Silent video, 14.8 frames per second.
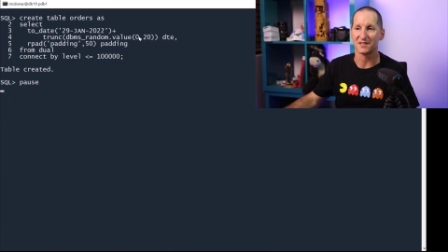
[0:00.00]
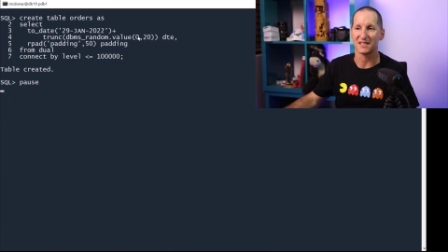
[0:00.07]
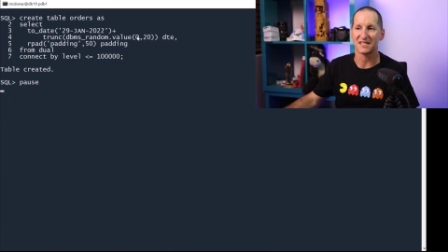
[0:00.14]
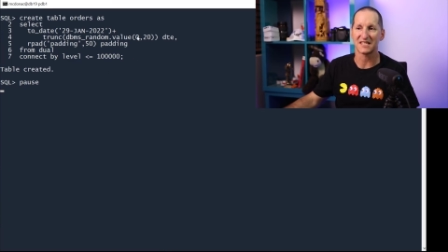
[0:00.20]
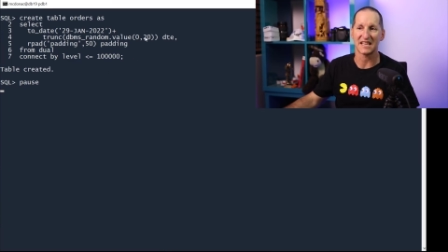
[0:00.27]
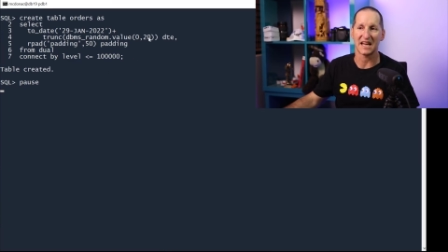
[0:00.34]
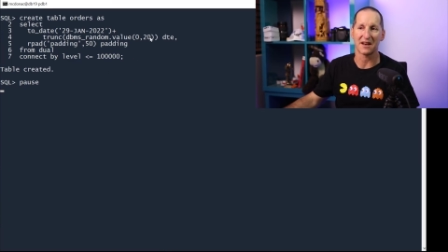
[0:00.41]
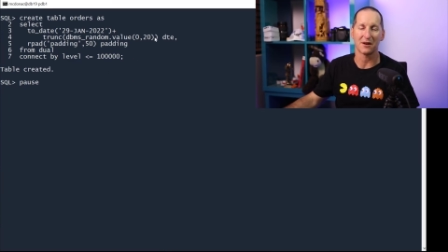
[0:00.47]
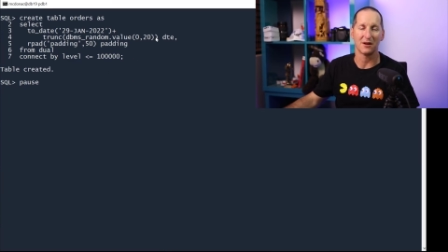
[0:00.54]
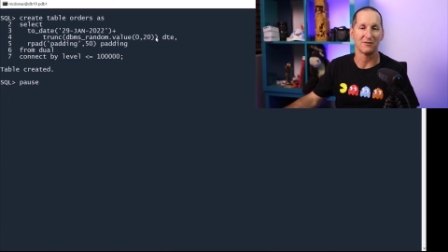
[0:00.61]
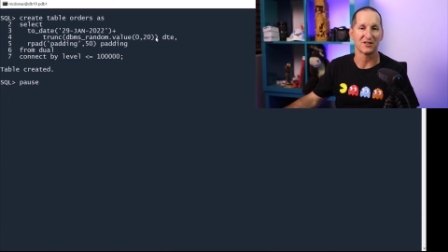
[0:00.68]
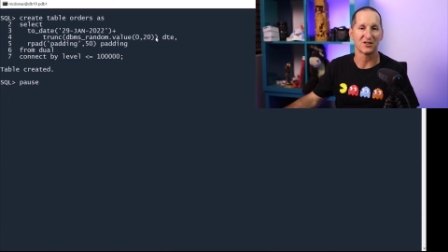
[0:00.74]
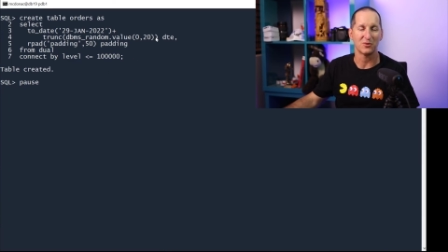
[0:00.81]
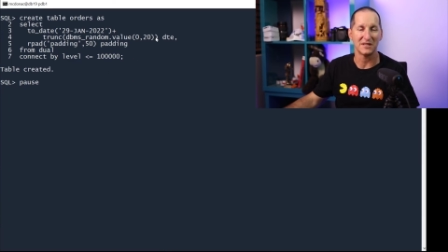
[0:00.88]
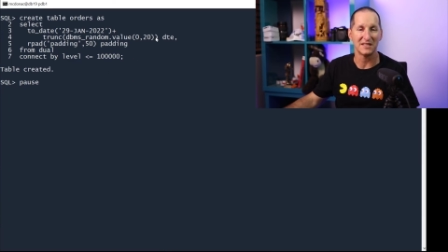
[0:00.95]
scattered over
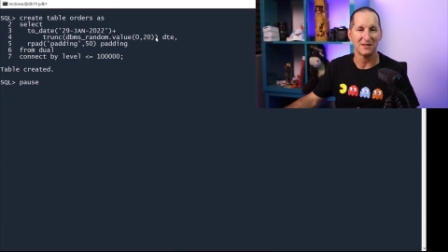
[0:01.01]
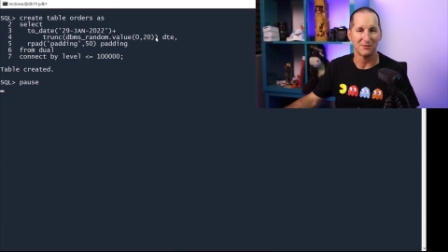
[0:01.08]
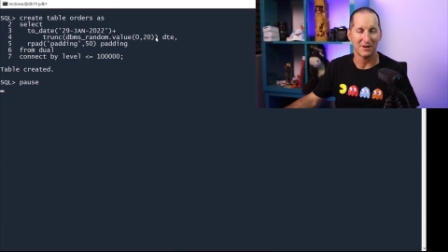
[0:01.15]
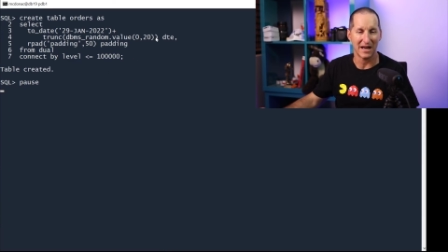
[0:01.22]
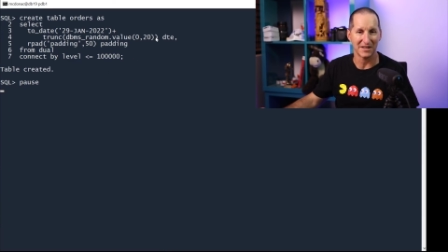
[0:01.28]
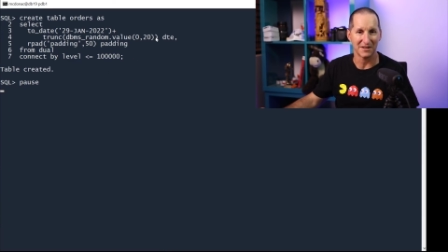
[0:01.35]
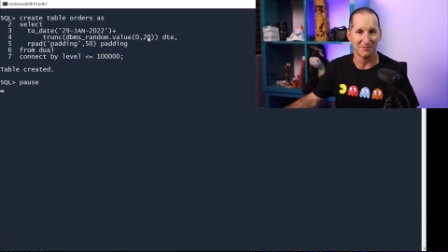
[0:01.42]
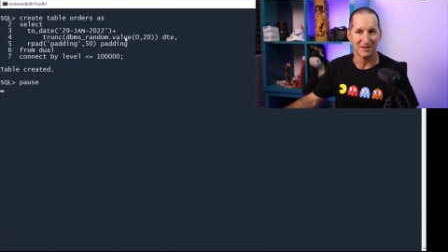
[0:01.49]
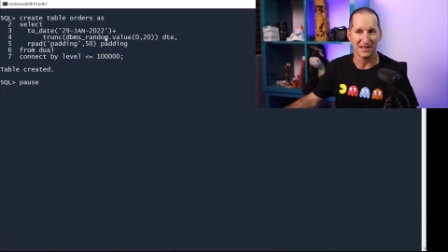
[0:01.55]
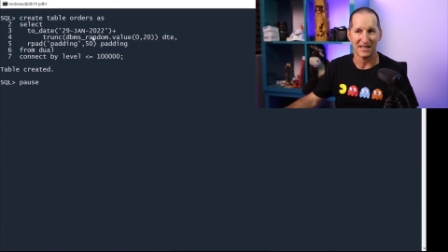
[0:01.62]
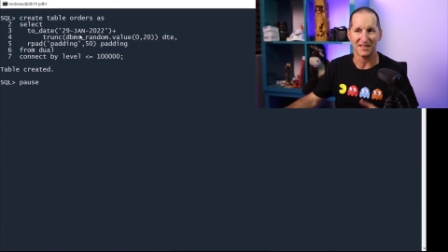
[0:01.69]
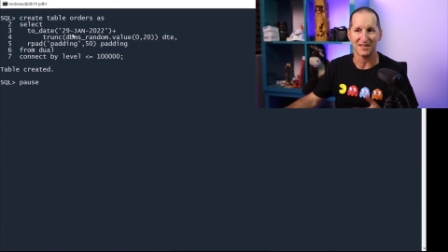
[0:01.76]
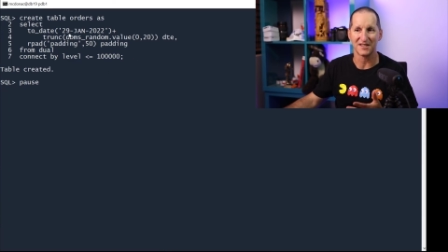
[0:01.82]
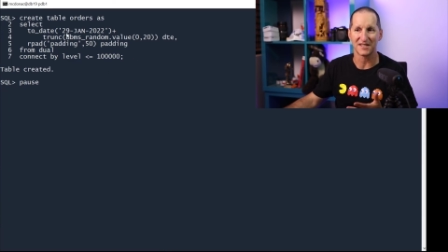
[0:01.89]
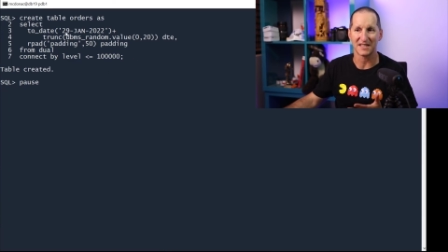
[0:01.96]
20 random
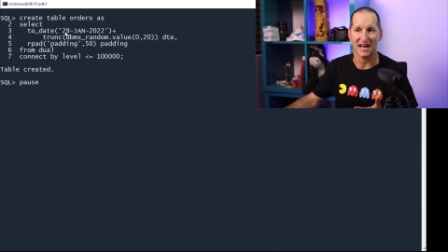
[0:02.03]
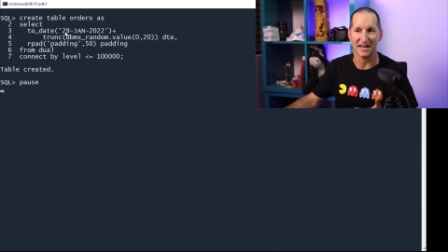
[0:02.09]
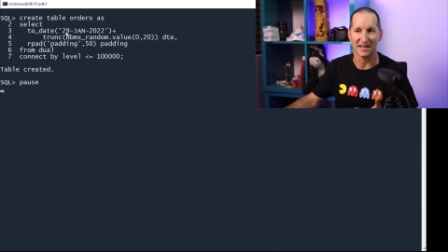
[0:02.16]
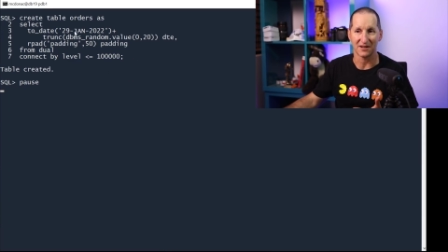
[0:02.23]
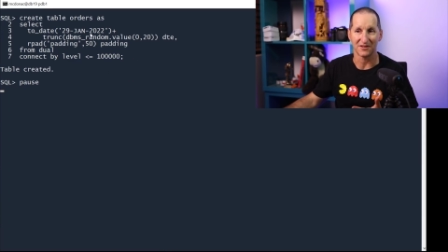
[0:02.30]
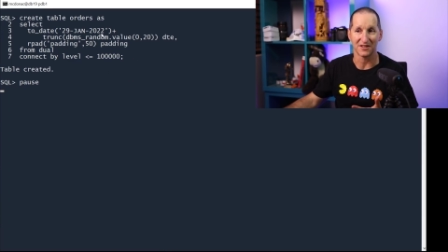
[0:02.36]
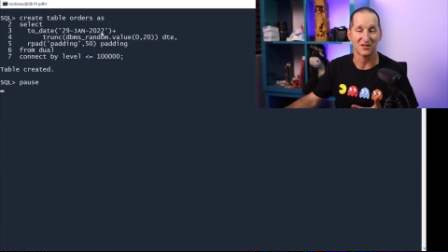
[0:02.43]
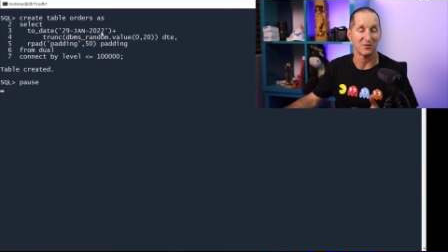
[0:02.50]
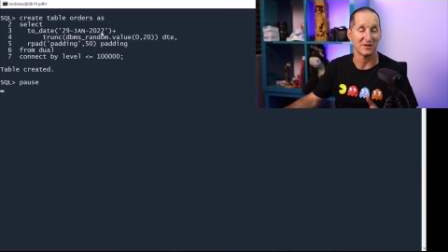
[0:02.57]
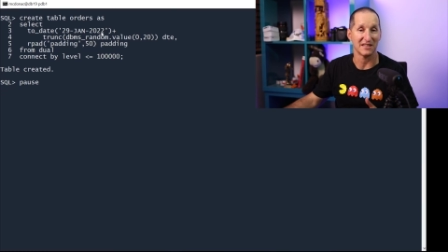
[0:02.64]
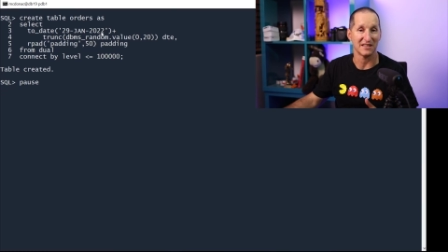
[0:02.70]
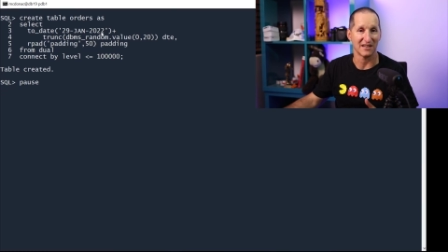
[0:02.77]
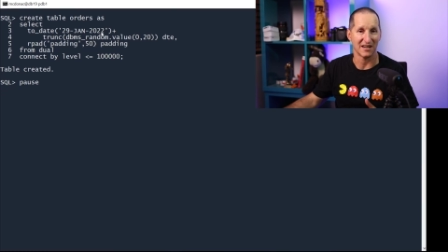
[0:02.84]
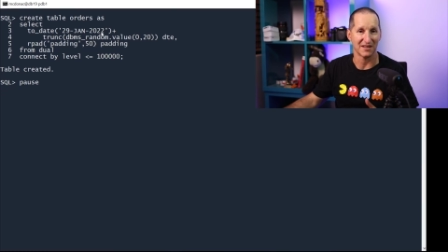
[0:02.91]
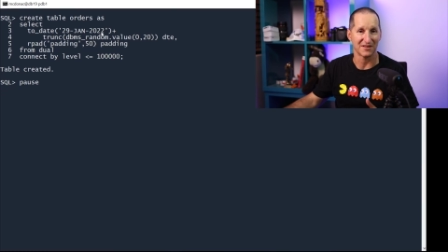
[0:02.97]
days starting on the
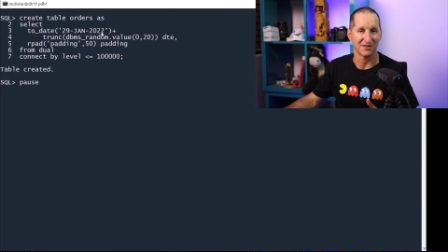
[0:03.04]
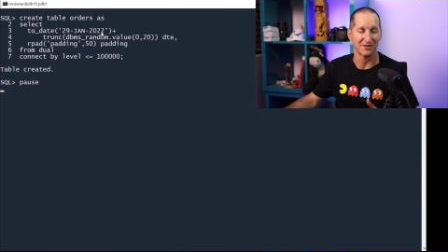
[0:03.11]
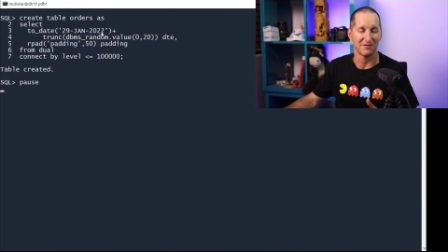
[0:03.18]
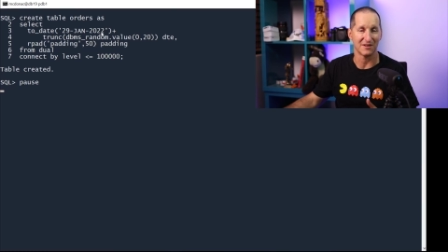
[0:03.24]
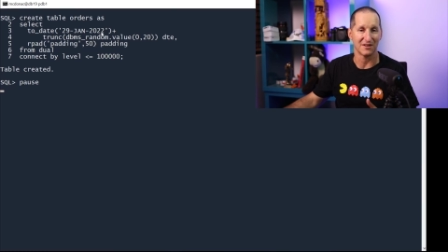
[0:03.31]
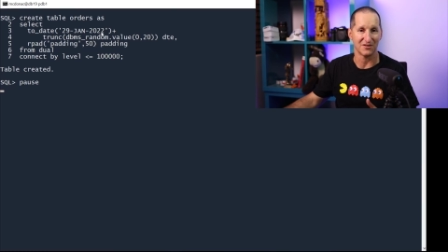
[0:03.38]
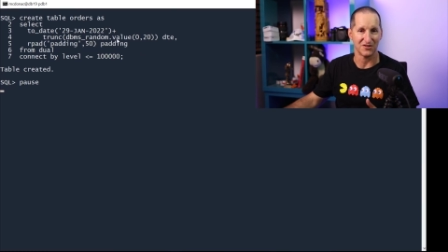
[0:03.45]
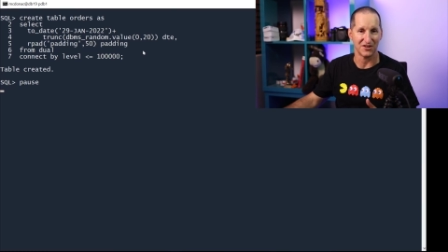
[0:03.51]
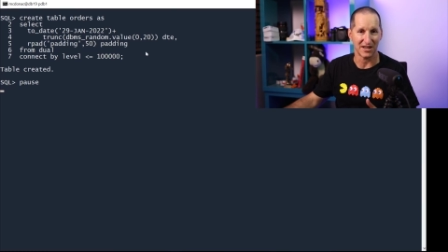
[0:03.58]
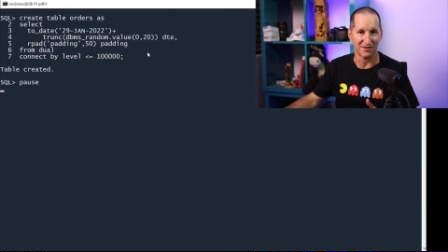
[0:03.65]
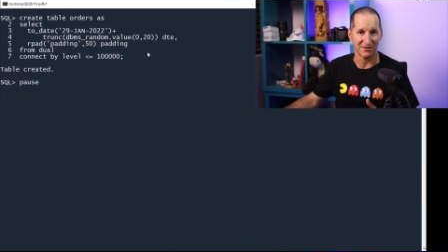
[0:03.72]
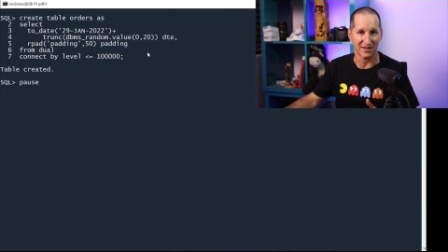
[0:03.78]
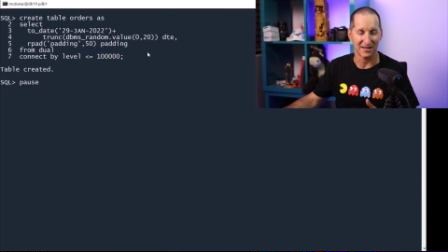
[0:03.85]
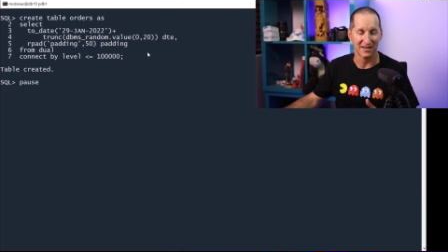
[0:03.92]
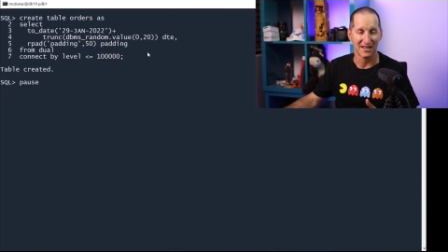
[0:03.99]
29th of
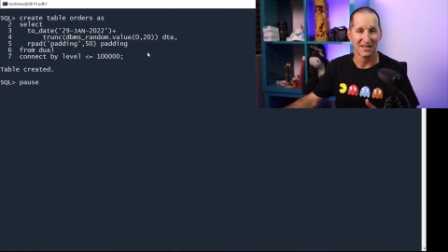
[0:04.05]
January,